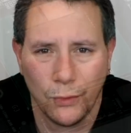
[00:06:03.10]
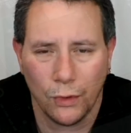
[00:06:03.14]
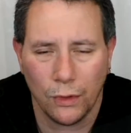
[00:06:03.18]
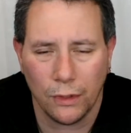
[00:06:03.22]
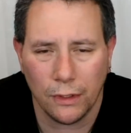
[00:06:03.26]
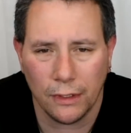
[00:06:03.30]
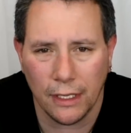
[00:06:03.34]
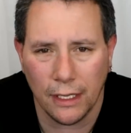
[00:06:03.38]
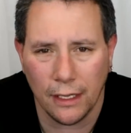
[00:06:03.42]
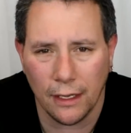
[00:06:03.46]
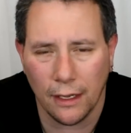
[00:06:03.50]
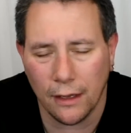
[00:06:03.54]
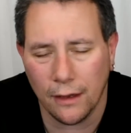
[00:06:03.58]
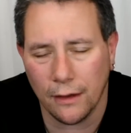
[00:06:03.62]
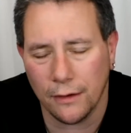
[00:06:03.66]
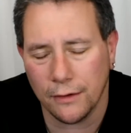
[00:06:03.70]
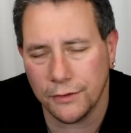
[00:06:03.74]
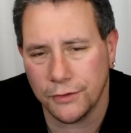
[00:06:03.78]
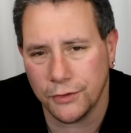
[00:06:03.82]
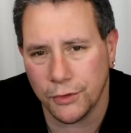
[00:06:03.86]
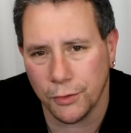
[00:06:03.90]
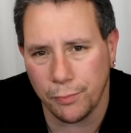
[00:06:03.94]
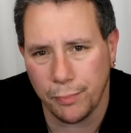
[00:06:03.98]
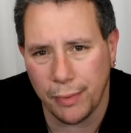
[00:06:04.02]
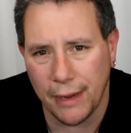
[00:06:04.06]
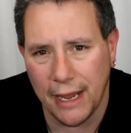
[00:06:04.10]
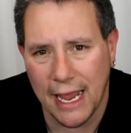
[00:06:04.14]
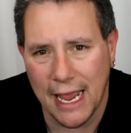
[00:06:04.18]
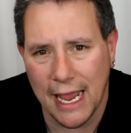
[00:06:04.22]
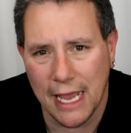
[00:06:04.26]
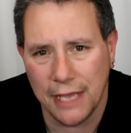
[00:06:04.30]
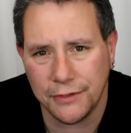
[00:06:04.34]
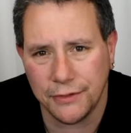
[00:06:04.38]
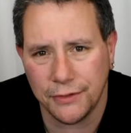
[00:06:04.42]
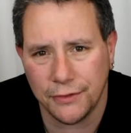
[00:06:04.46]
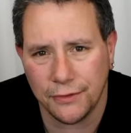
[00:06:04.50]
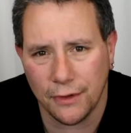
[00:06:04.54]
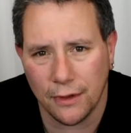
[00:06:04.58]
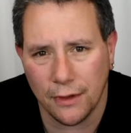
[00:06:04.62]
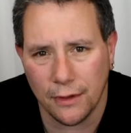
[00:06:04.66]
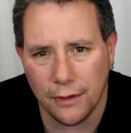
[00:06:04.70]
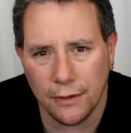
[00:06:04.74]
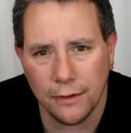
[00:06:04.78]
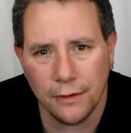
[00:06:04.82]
will surpass